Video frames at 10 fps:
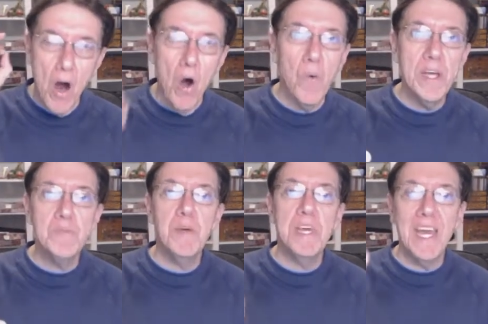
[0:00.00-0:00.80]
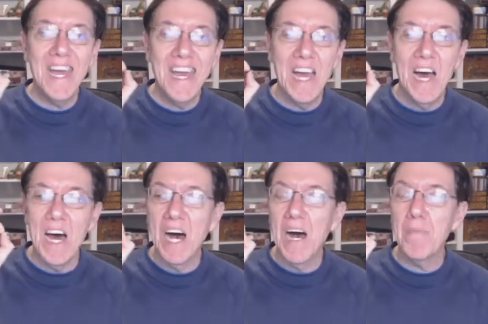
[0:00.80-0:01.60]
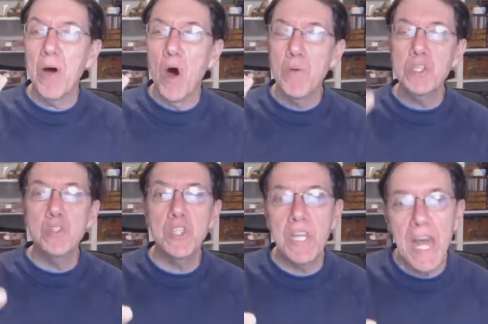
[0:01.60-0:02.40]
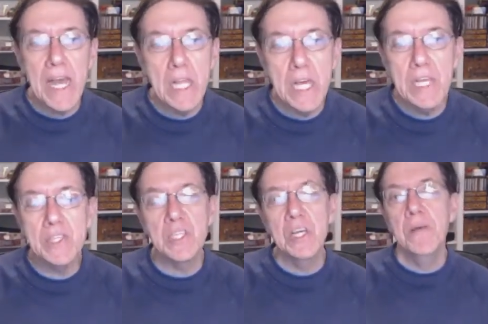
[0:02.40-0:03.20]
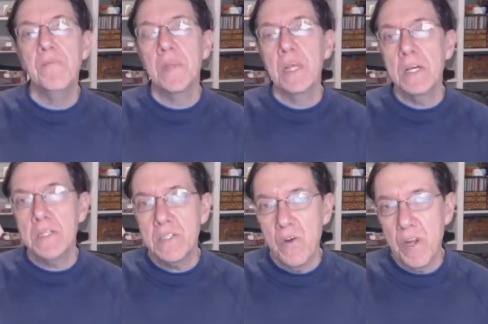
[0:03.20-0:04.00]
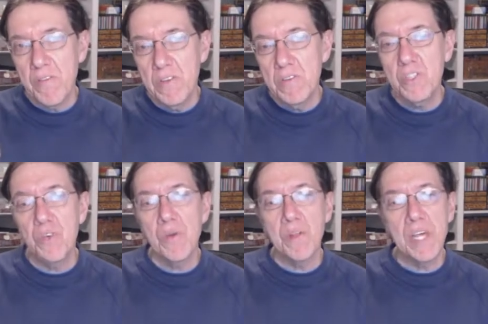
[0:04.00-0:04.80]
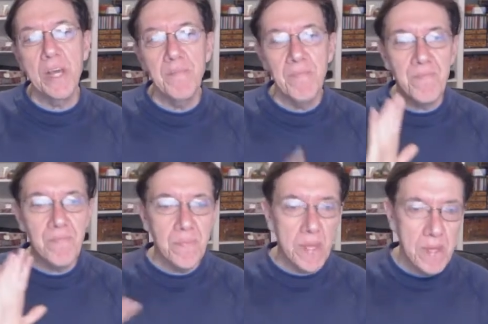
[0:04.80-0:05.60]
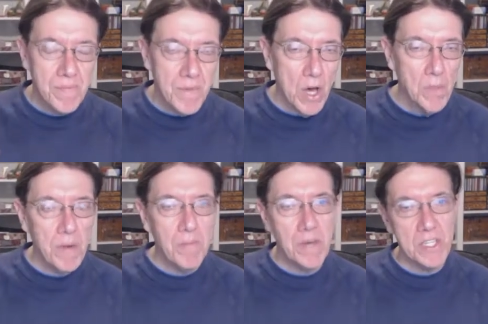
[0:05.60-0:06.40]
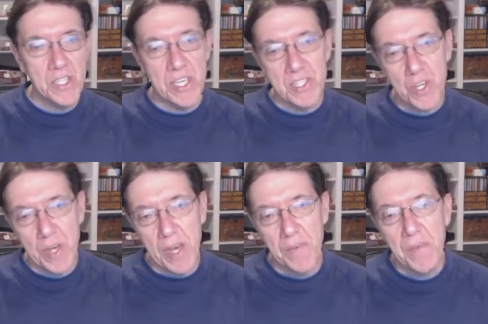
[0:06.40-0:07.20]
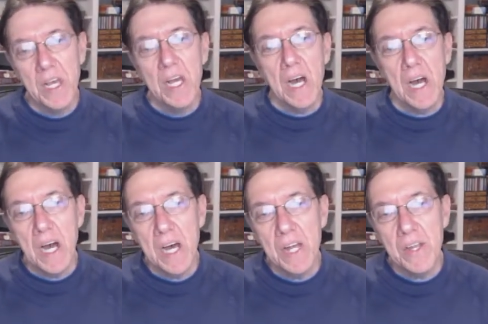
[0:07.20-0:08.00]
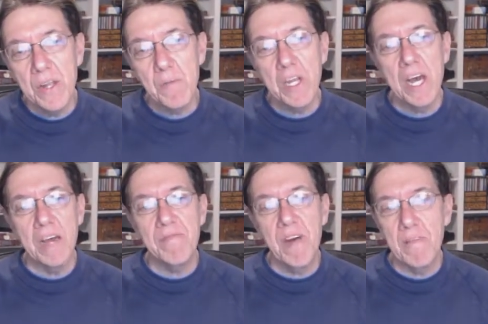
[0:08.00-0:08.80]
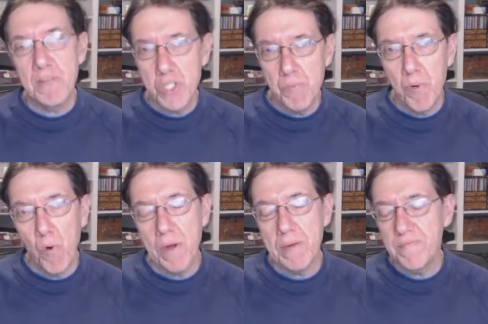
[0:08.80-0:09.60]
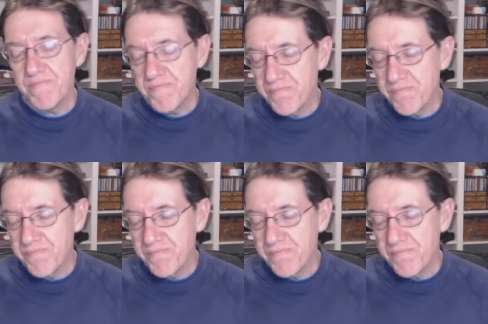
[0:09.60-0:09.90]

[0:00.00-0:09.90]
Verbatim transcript: Always be, uh, always use an alias. Don't ever use your real name. I hope that makes sense. Okay. Uh, number nine, Fiverr support.